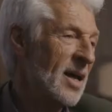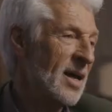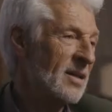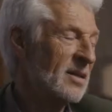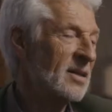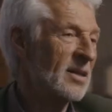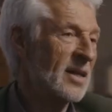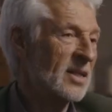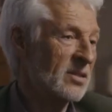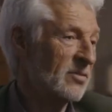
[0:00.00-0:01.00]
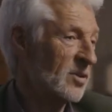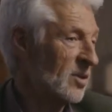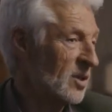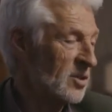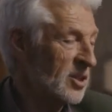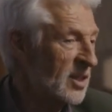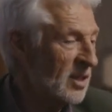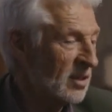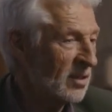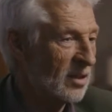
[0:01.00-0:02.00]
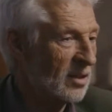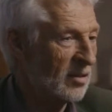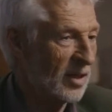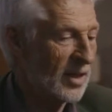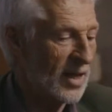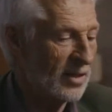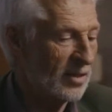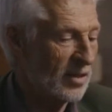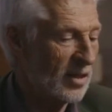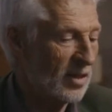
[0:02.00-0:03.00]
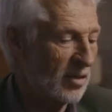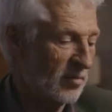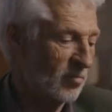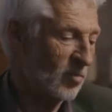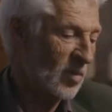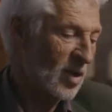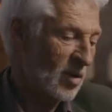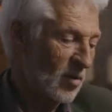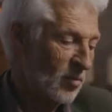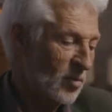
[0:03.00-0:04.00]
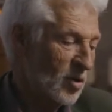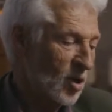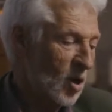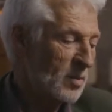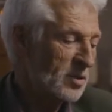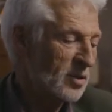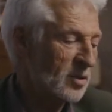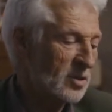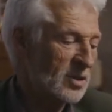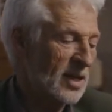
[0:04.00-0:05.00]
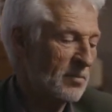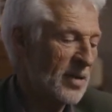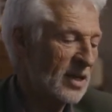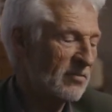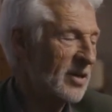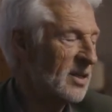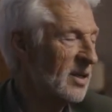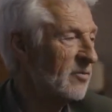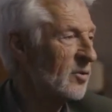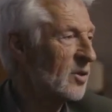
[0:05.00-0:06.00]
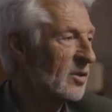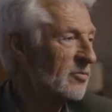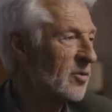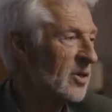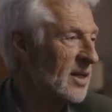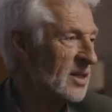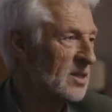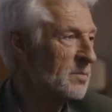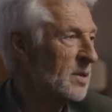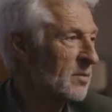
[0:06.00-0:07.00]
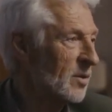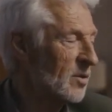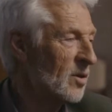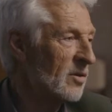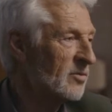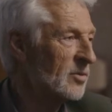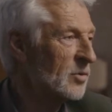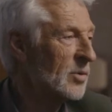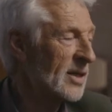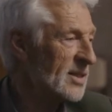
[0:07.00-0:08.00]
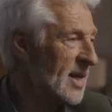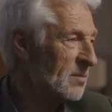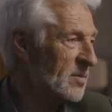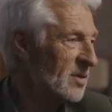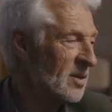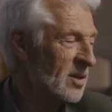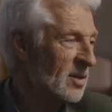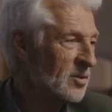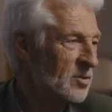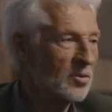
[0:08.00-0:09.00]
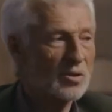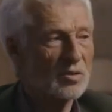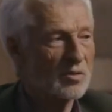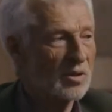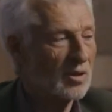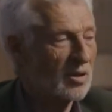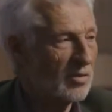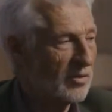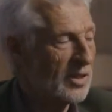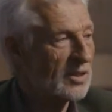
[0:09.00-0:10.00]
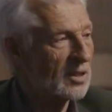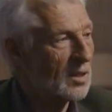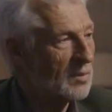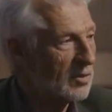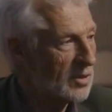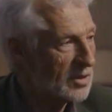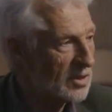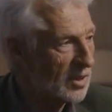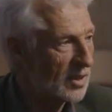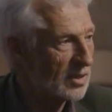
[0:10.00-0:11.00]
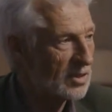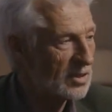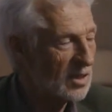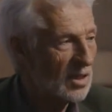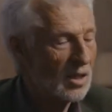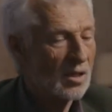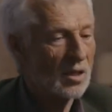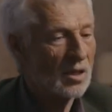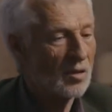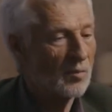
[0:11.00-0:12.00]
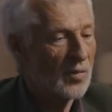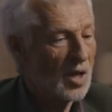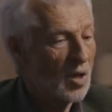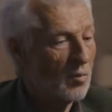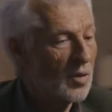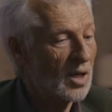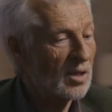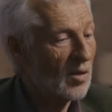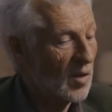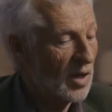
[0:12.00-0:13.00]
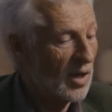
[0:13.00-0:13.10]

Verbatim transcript: and in the case of theology, uh, again the. There are obstacles that make it very difficult for religious people often mm. to accept mm. certain uh, things that come out in science. Um, but